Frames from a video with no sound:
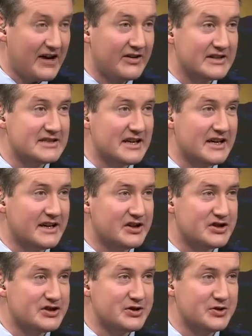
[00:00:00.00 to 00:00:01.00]
current
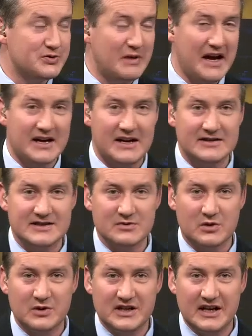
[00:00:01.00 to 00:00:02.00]
stage two
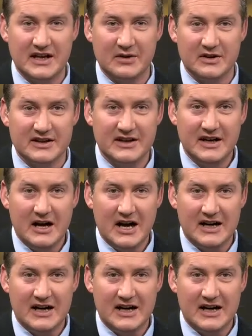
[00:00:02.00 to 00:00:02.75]
blackouts is what we're dealing with.